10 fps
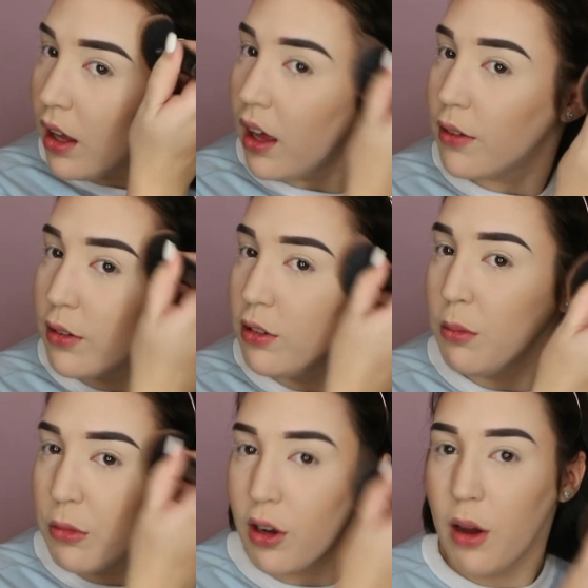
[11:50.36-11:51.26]
I feel a
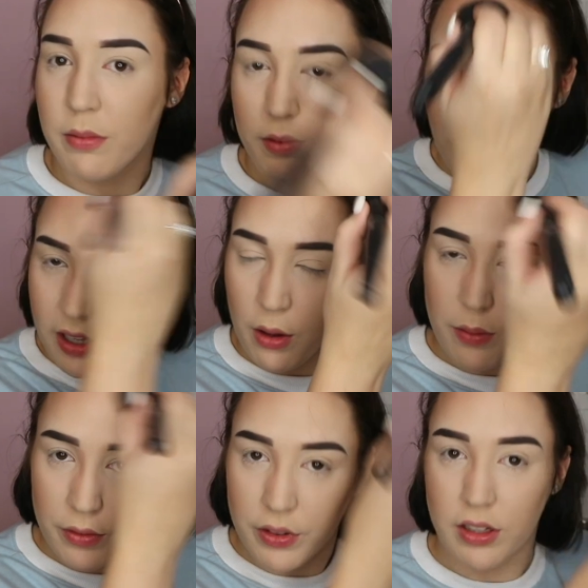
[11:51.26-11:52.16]
lot more
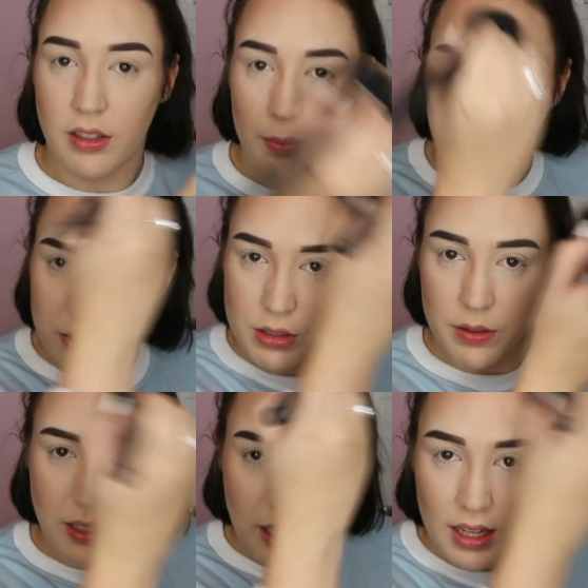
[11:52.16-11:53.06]
confident about
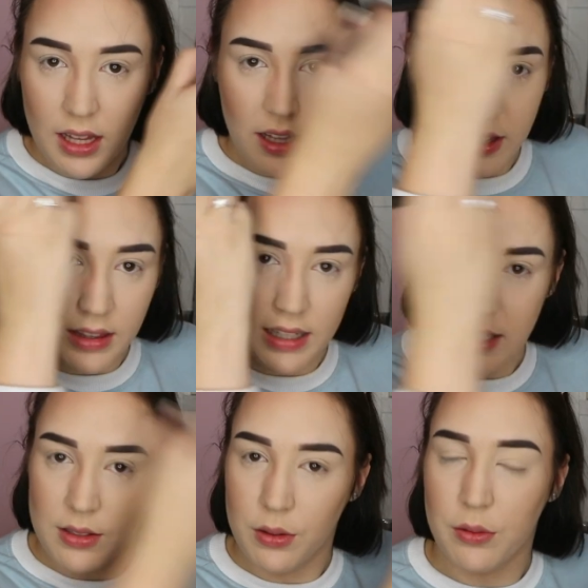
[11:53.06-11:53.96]
doing
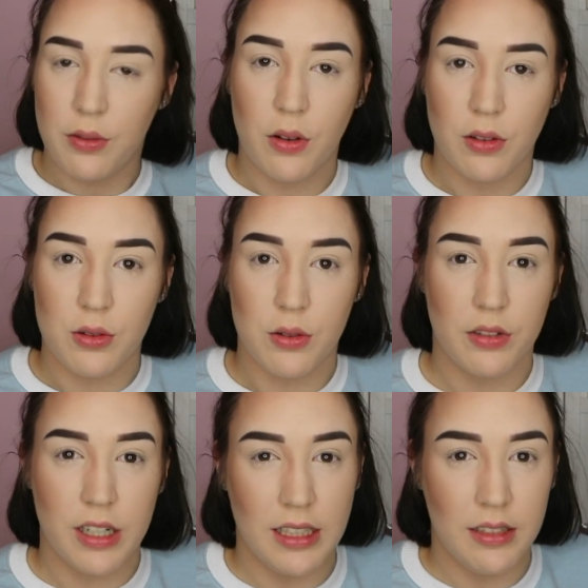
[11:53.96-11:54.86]
this sort of
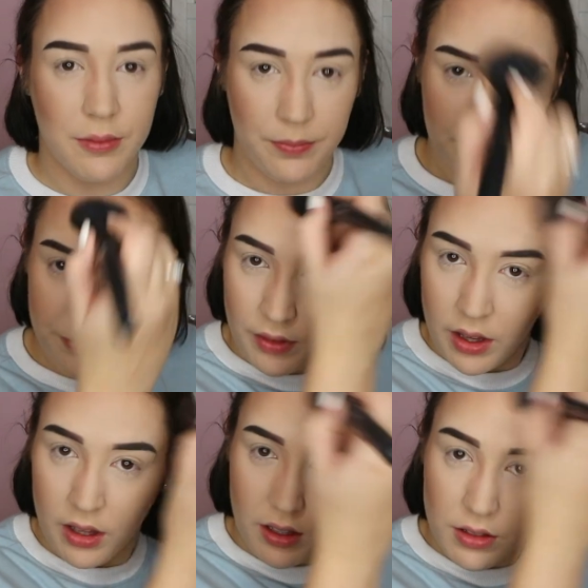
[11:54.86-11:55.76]
contouring
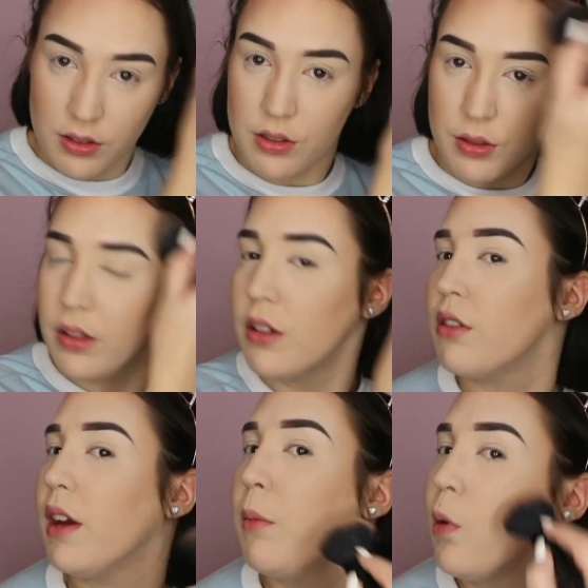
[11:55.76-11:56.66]
to the
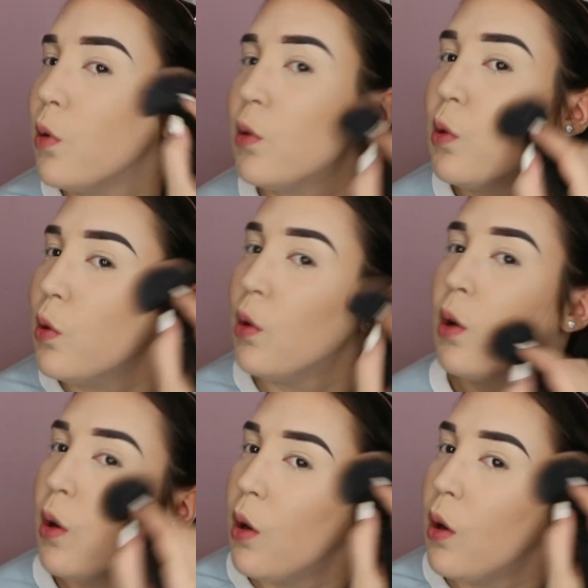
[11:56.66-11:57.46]
cream contour.